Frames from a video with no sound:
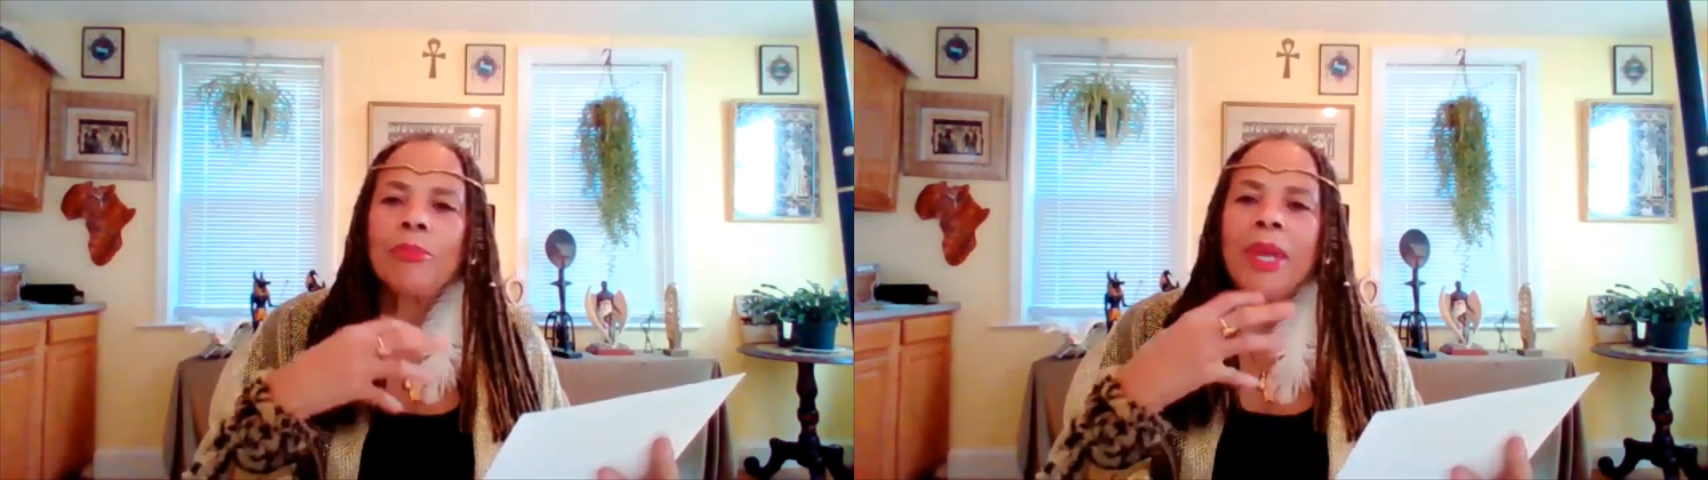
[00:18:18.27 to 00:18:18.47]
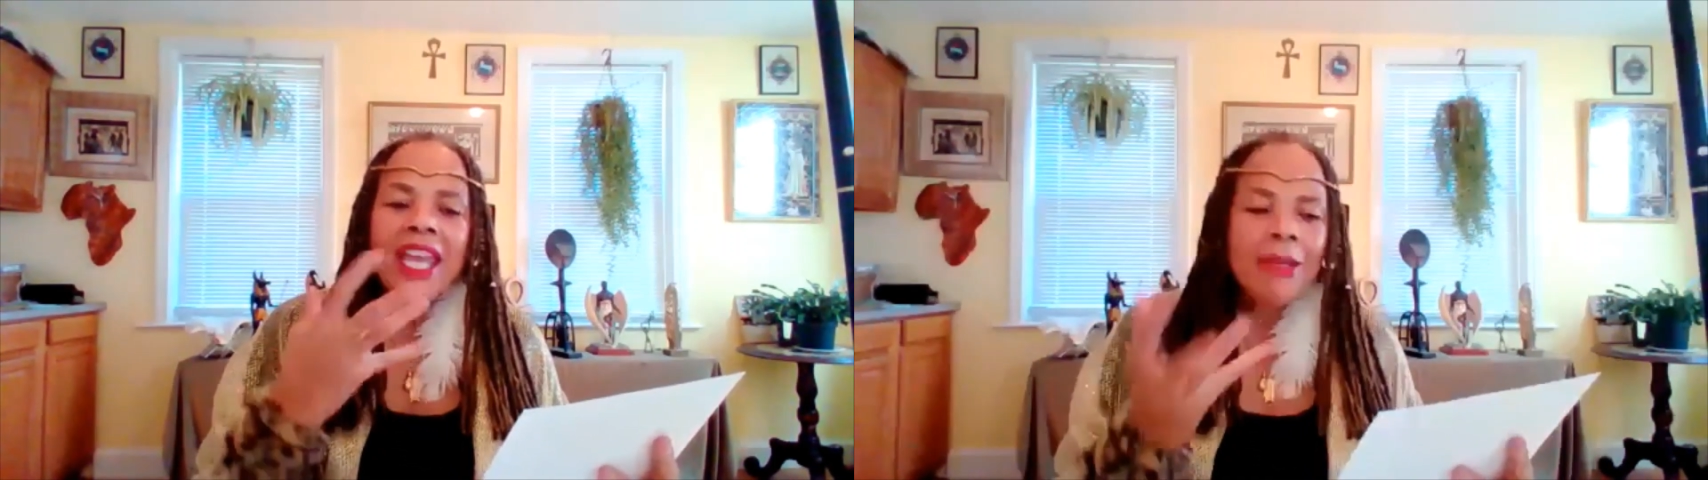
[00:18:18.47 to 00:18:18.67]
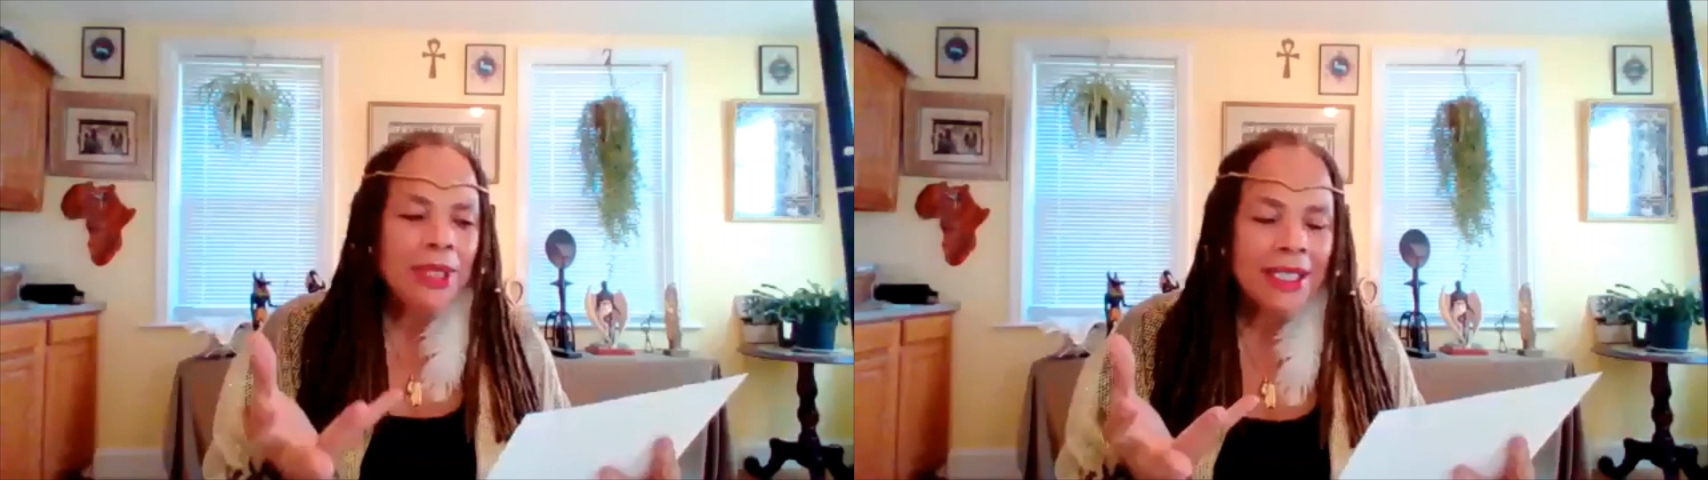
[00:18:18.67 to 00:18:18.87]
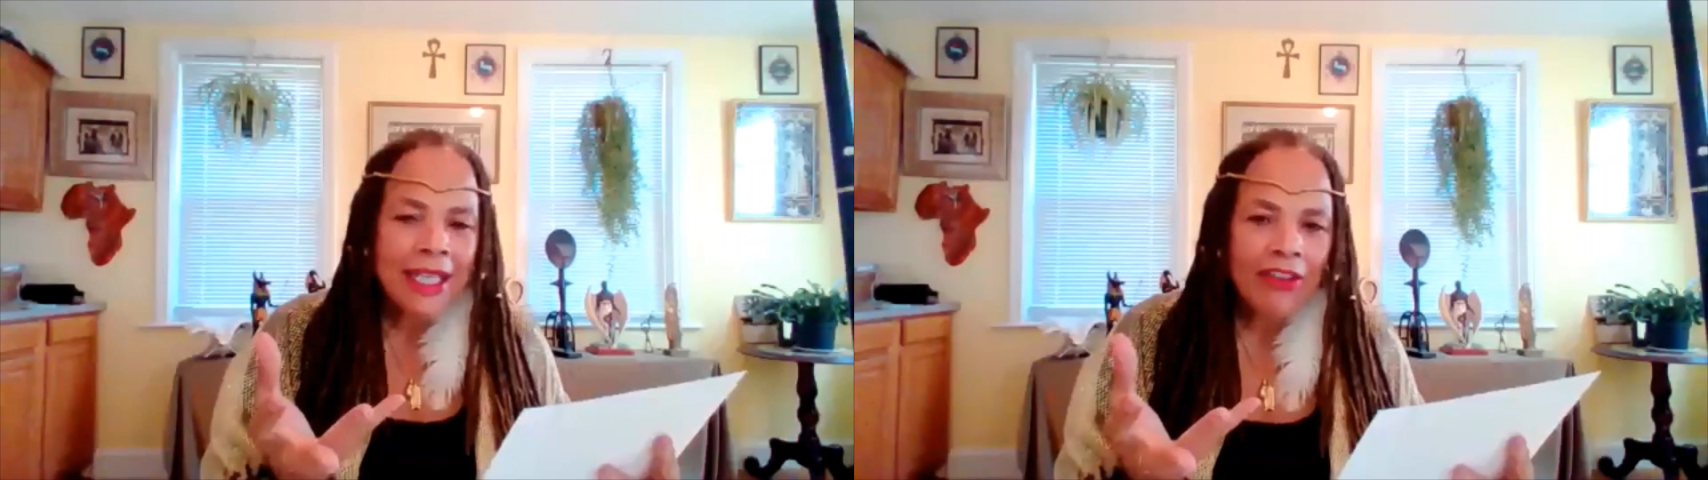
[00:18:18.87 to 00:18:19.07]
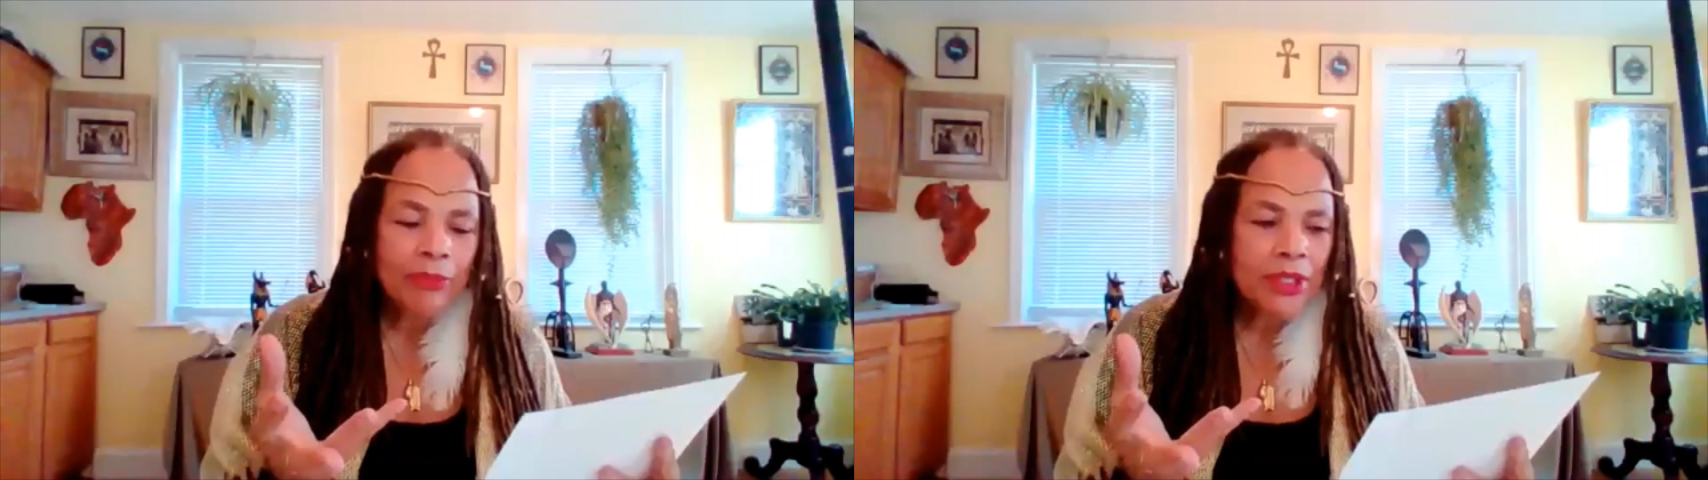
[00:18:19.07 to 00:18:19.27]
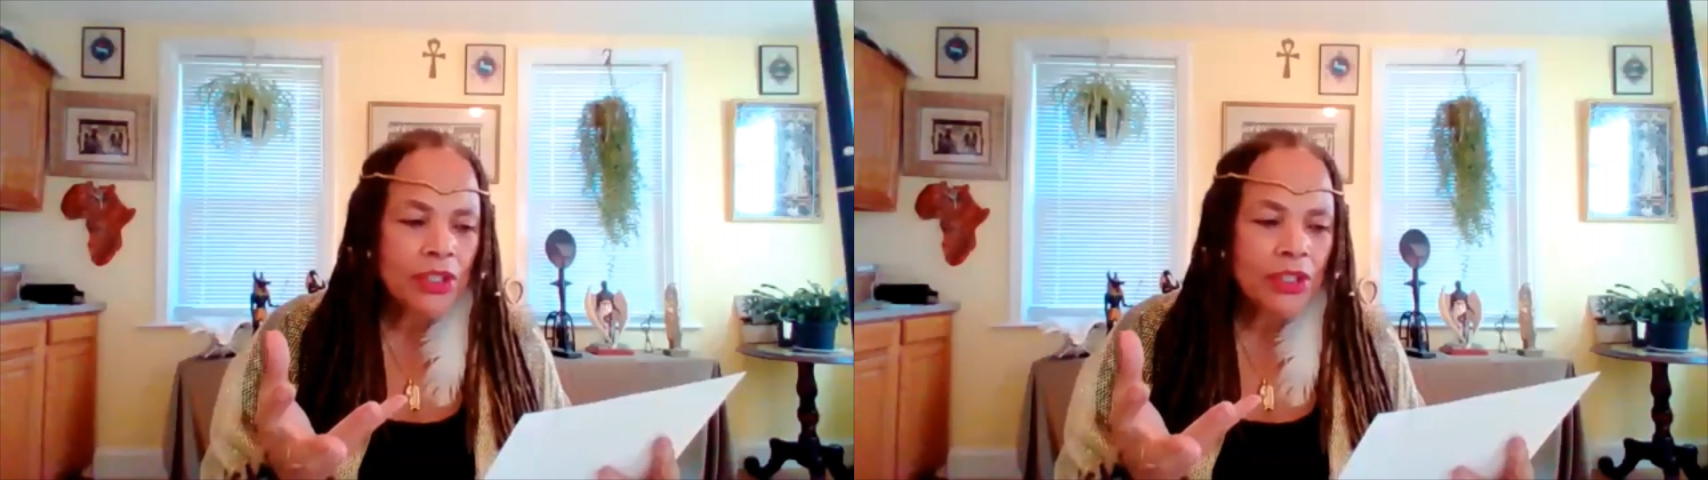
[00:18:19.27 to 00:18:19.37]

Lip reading: babies have been